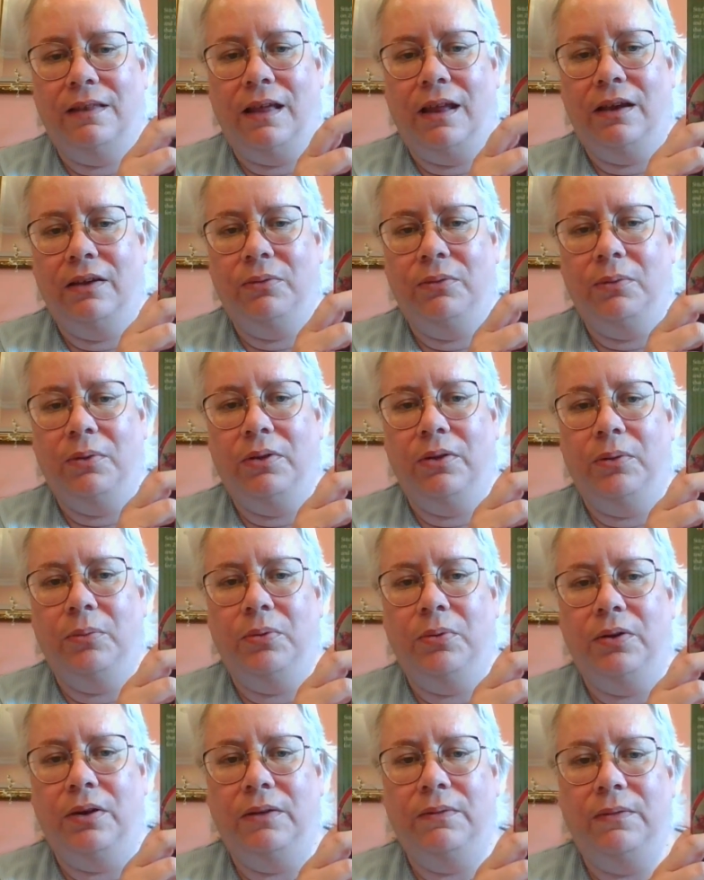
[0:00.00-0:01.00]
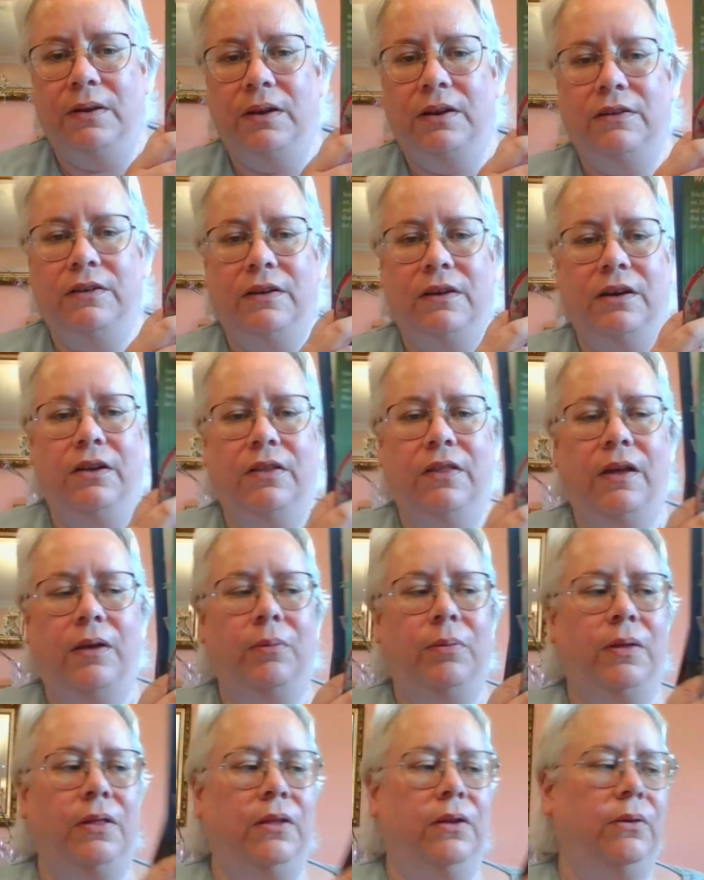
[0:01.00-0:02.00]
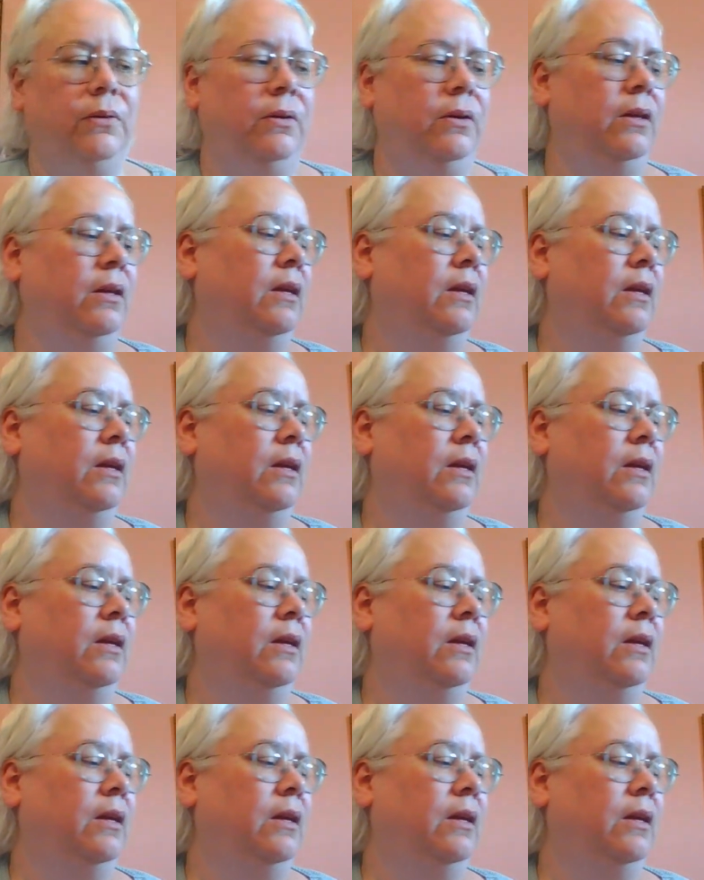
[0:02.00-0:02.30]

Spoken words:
That is really pretty finishing on that pillow.